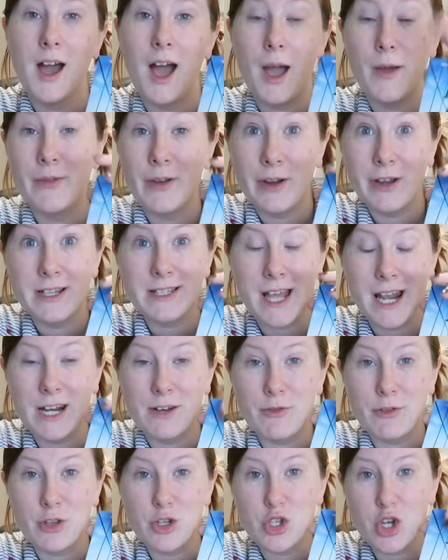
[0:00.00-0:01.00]
I'm very
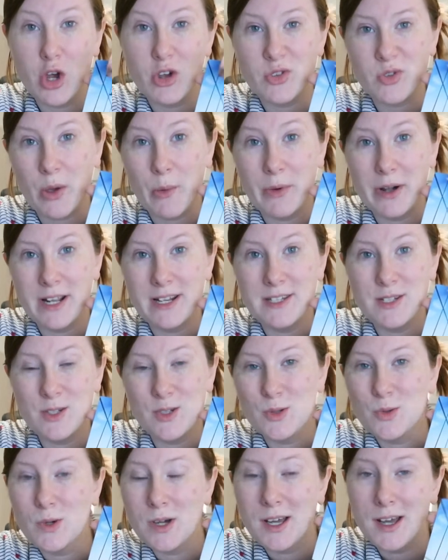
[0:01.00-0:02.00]
excited for the show, so I wanted
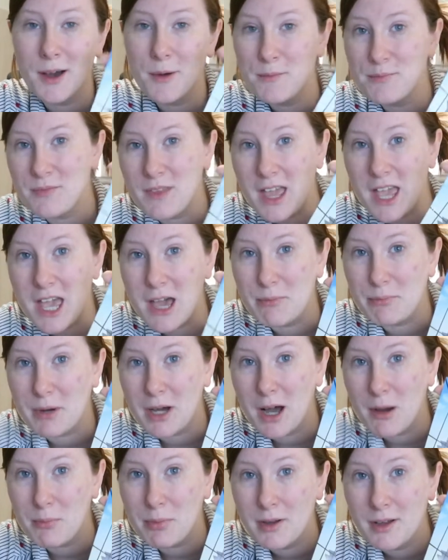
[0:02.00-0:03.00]
to amp
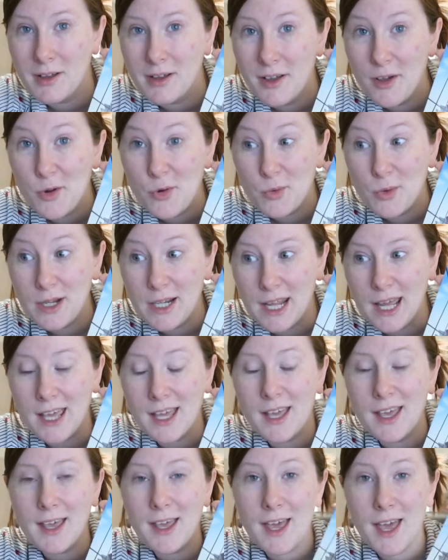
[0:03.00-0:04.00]
up
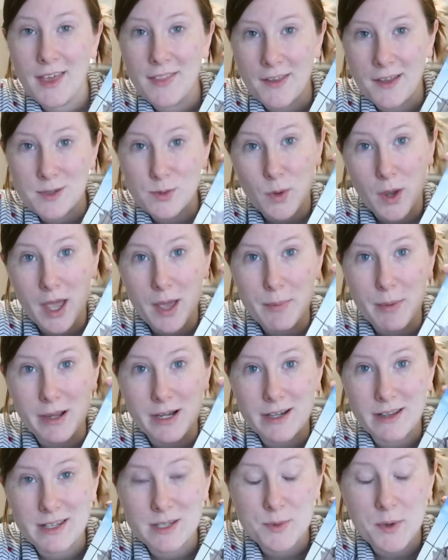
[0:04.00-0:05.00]
reading, and that's why I
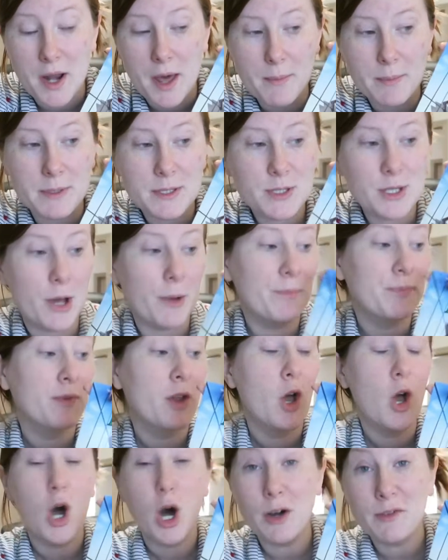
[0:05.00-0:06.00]
picked this one up. So,
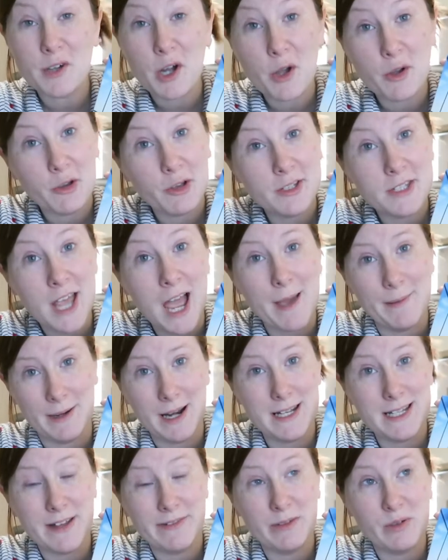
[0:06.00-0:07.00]
overall, good time.
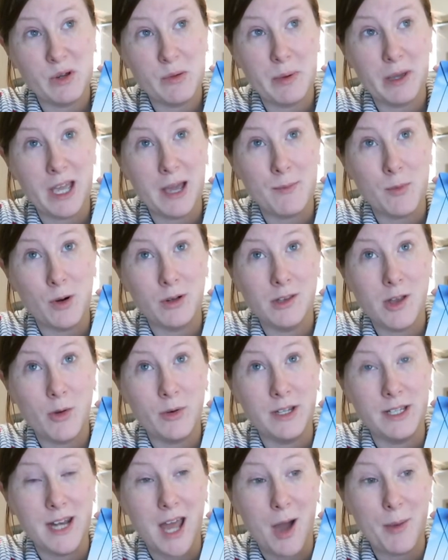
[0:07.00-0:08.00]
I definitely want to pick up more
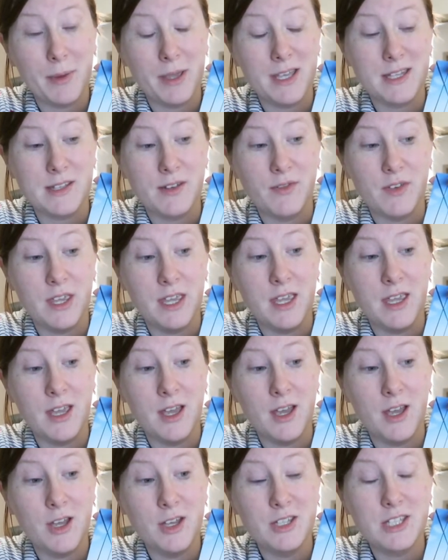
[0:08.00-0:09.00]
Loki now, because if
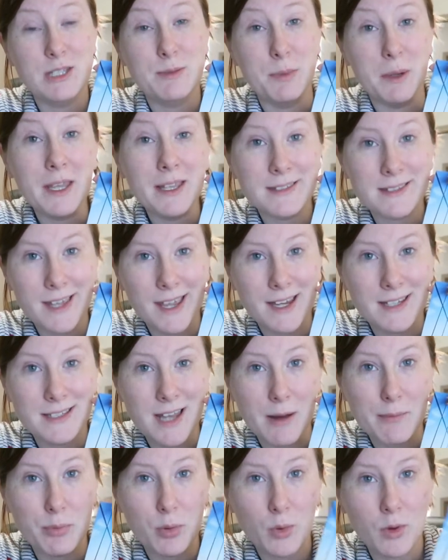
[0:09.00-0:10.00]
he speaks like
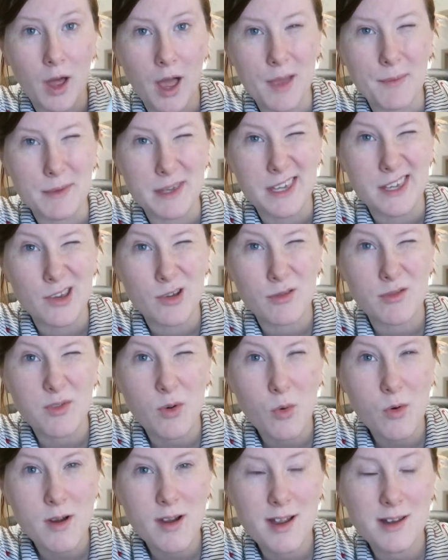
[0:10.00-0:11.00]
Deadpool, I'm here
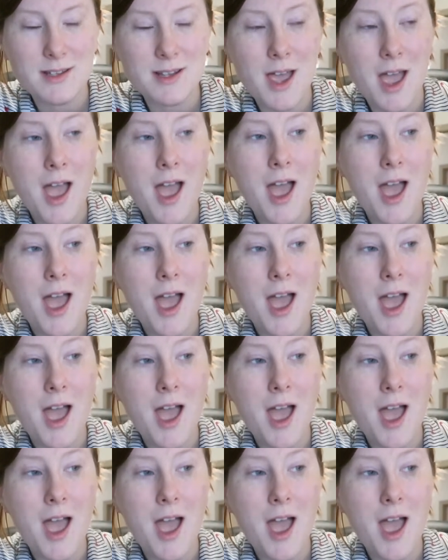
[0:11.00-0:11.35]
for it.